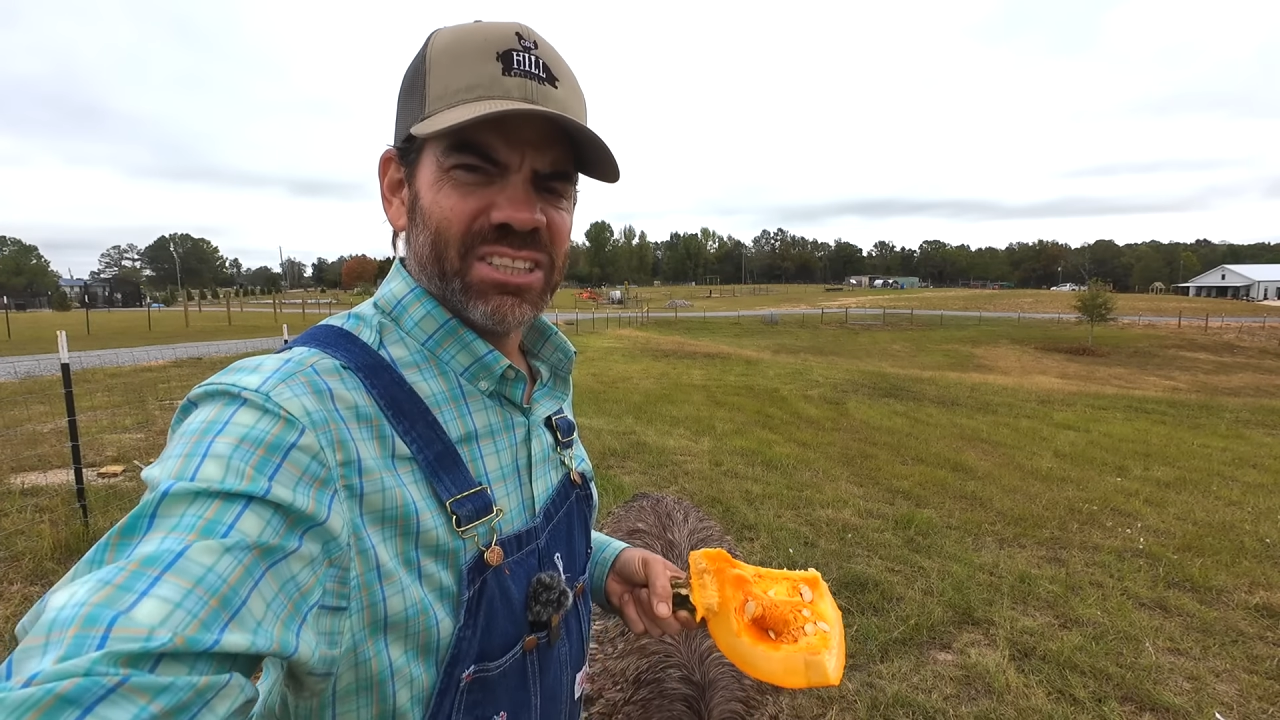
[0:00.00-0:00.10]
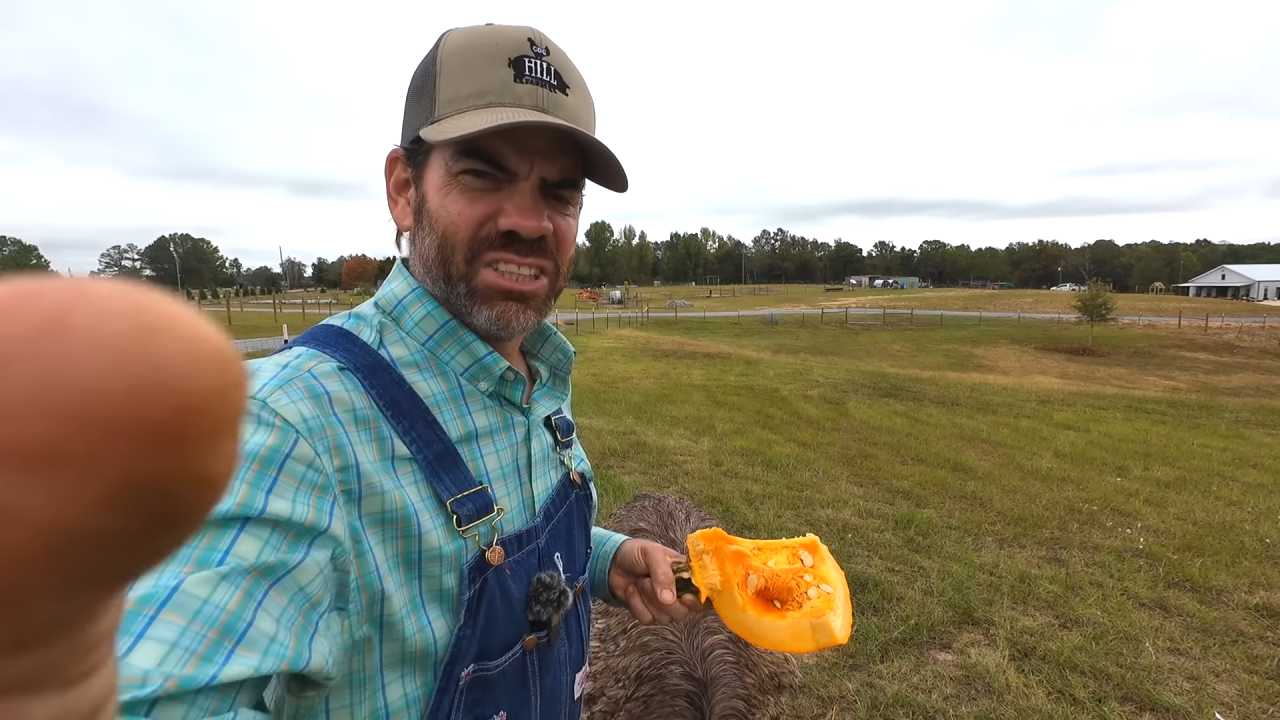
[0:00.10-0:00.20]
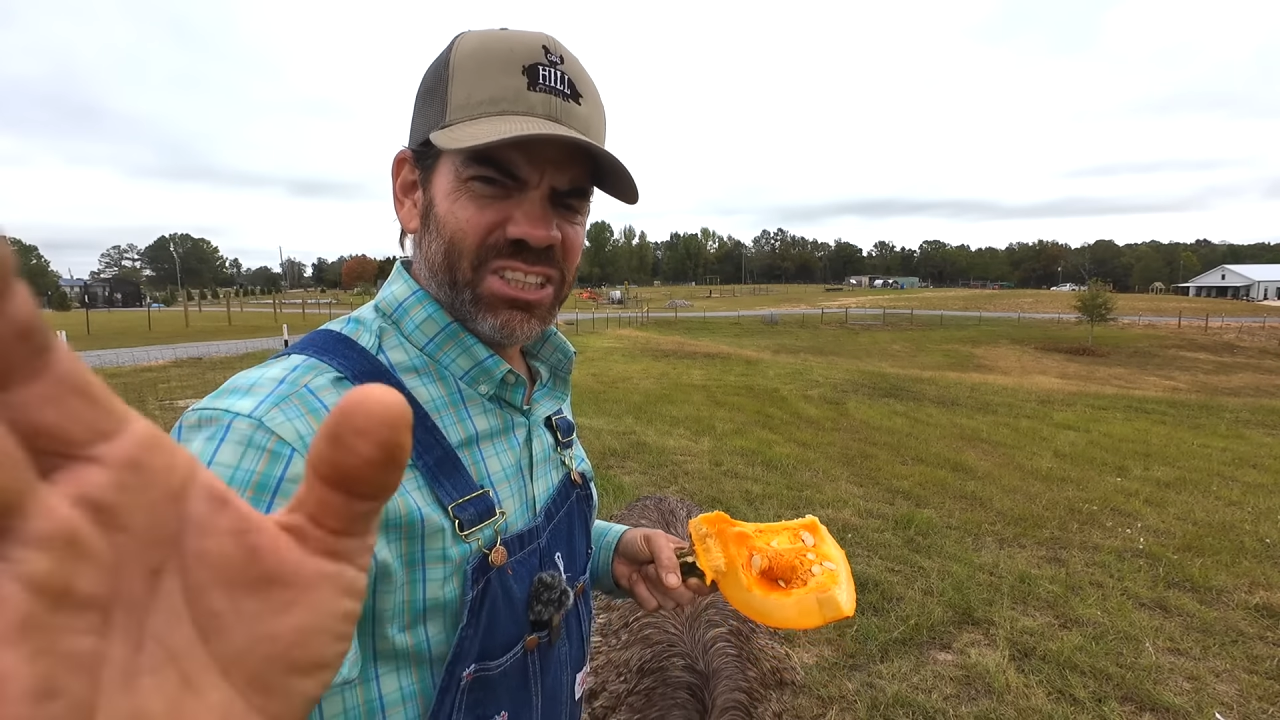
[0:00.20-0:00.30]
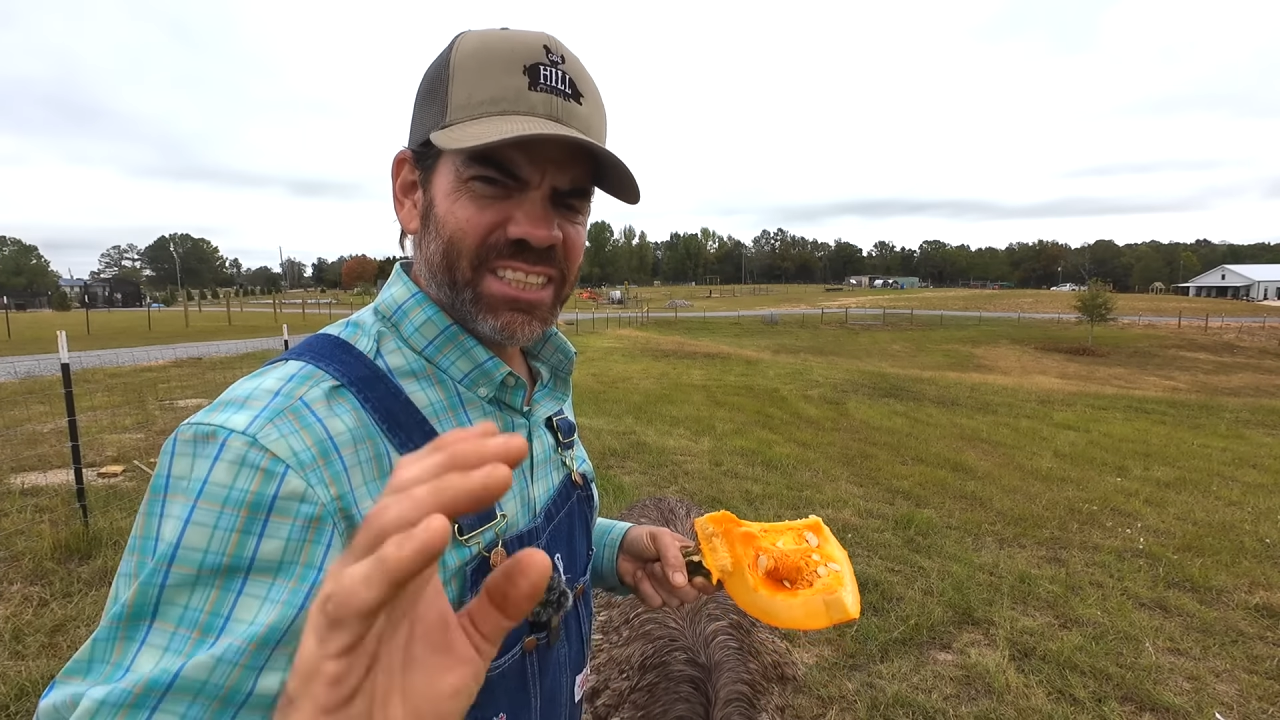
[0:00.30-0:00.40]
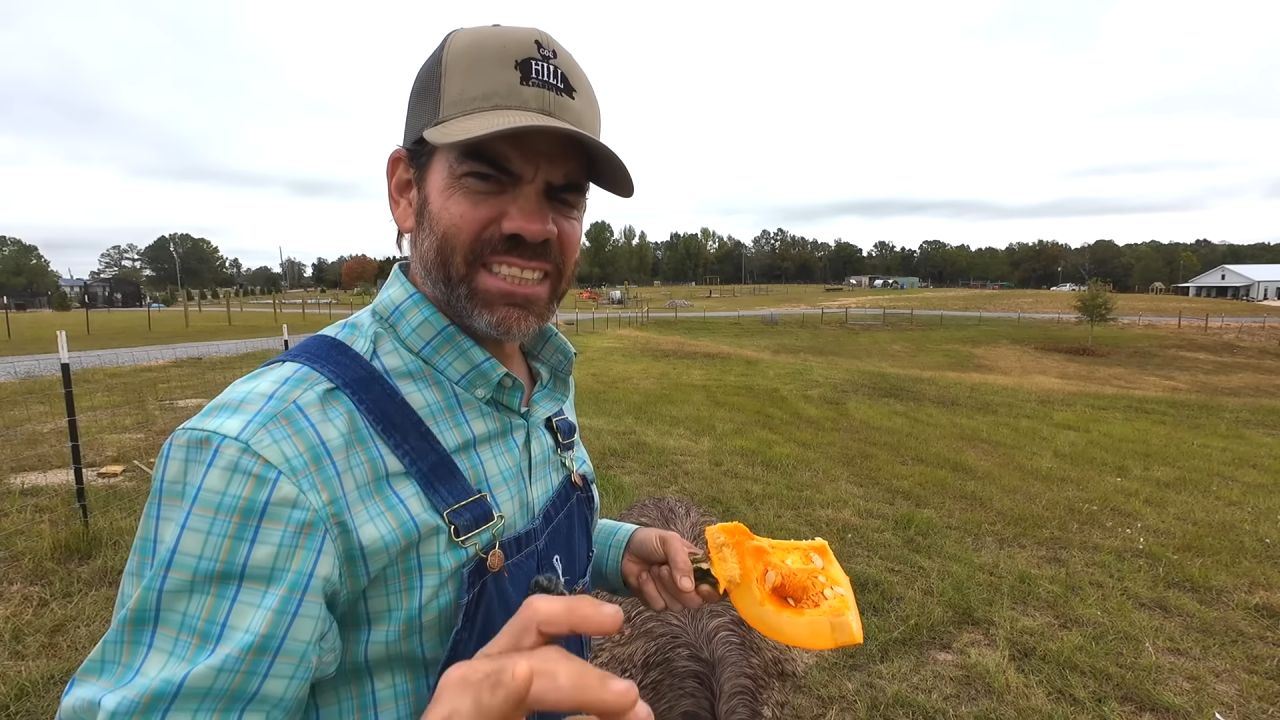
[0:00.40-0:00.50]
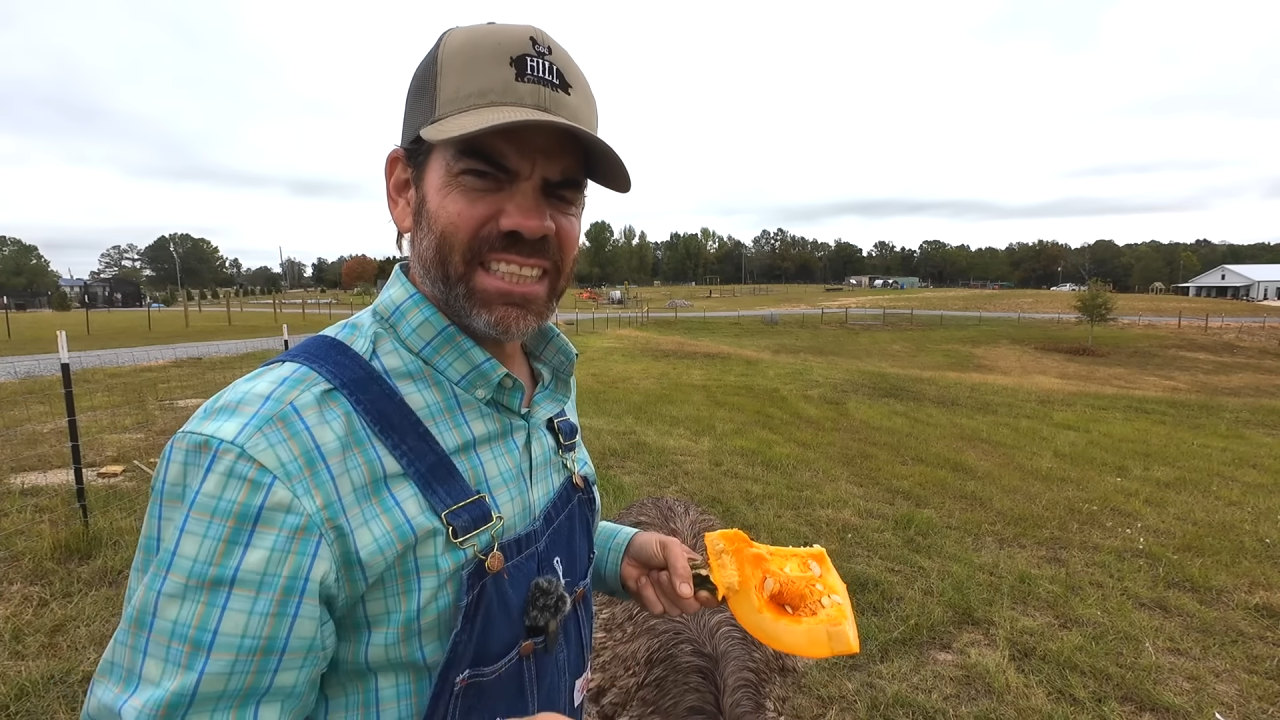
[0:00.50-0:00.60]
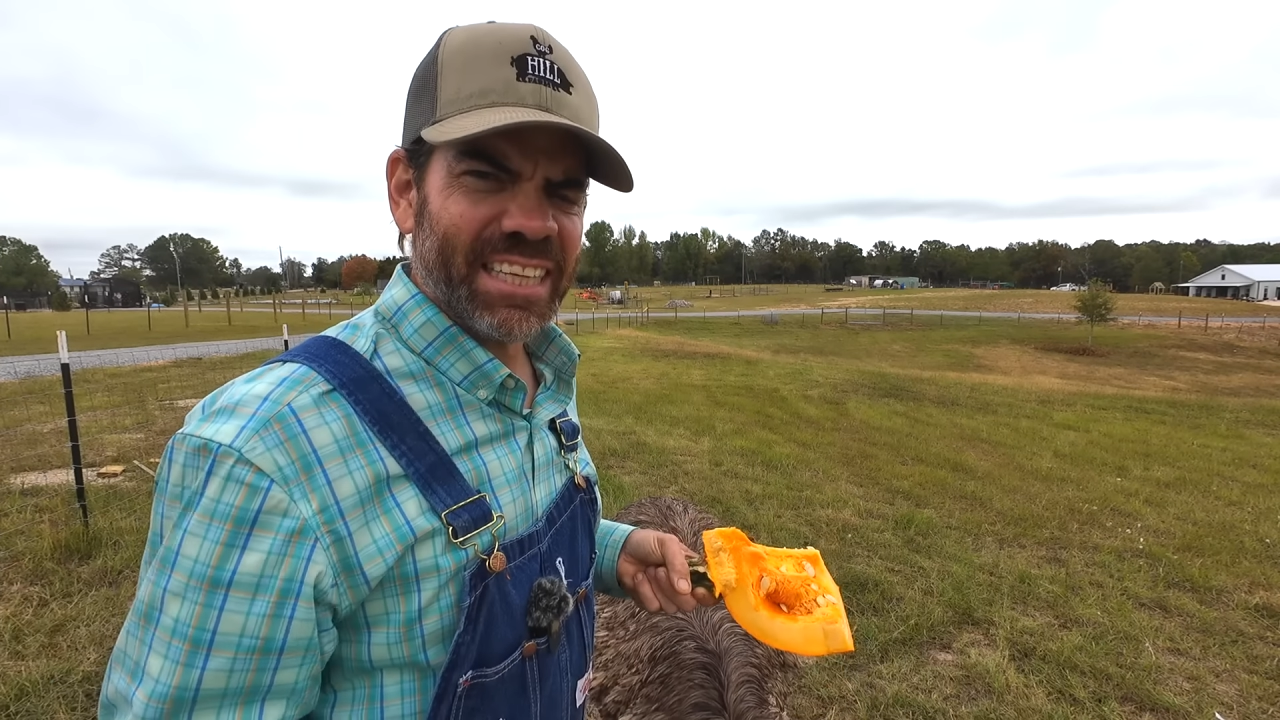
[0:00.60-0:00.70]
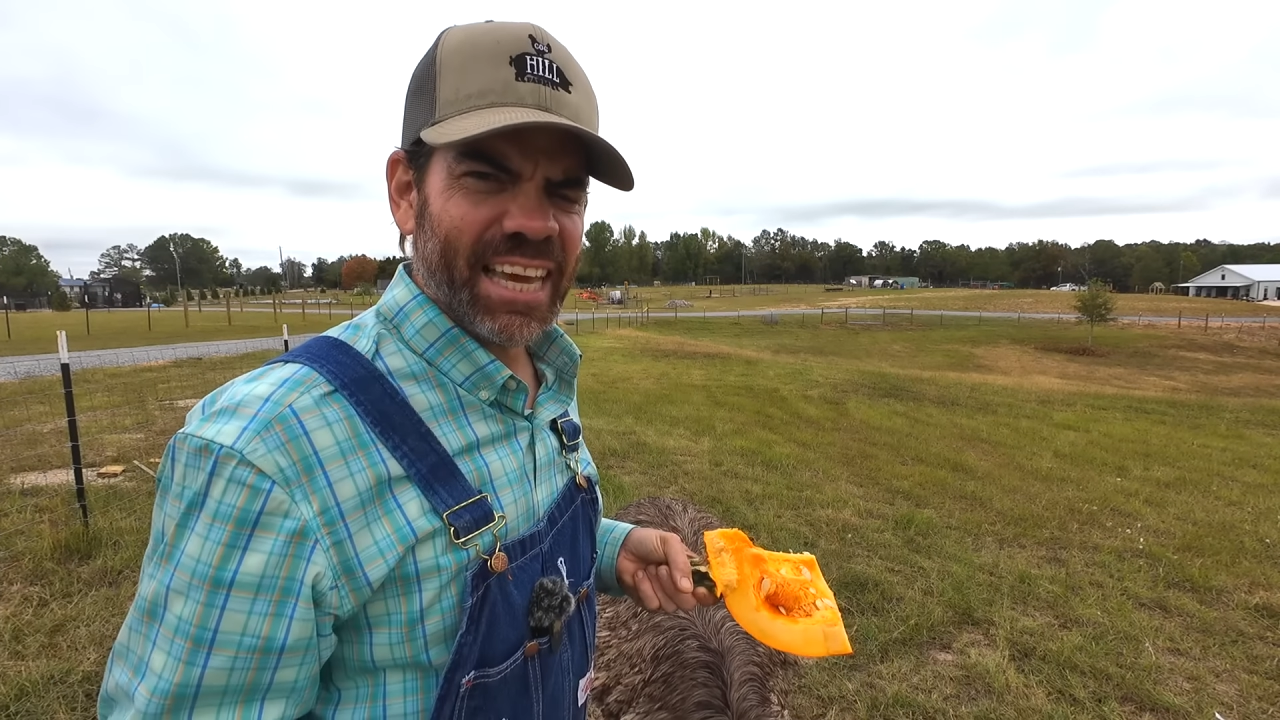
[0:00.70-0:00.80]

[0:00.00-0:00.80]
just in